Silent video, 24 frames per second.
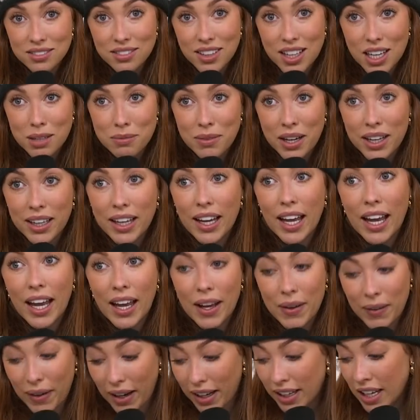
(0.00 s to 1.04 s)
And I'm like,
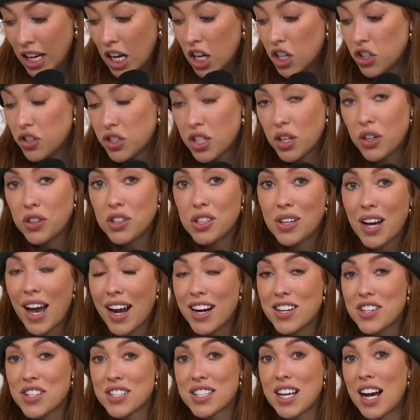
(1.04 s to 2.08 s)
okay. So you
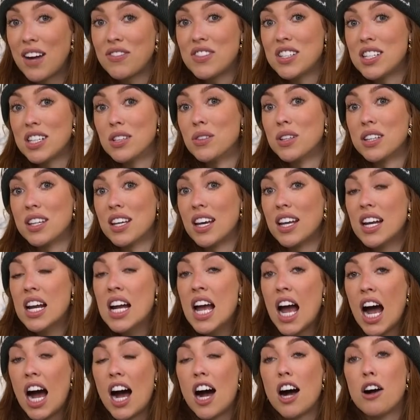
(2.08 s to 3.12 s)
kind of just have to deal with it.
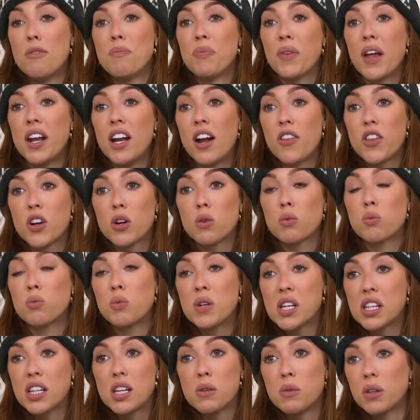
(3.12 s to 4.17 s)
Another
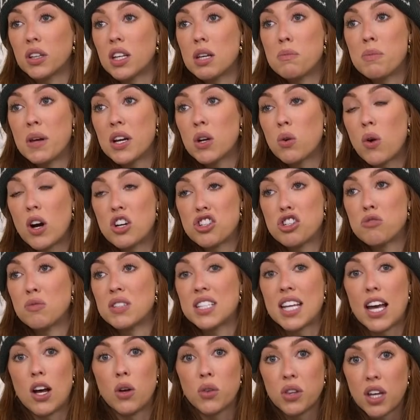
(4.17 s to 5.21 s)
really, really big question
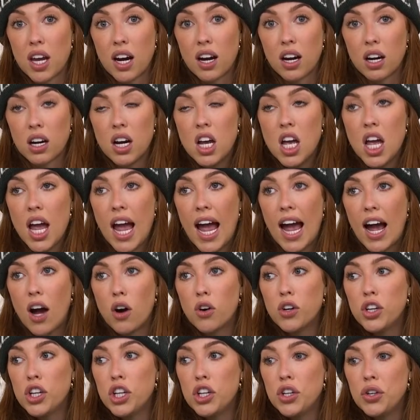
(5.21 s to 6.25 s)
was healthcare.
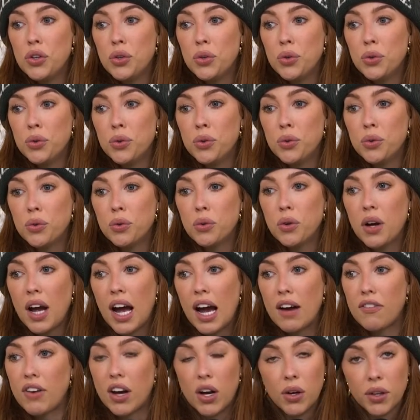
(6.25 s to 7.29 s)
How do you
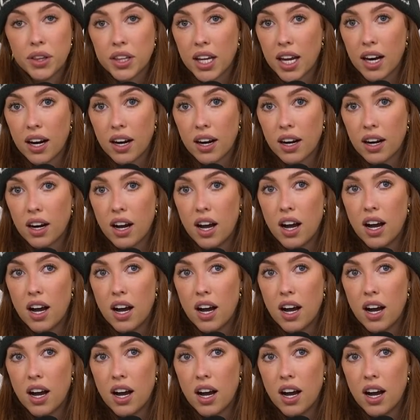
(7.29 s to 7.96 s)
have healthcare?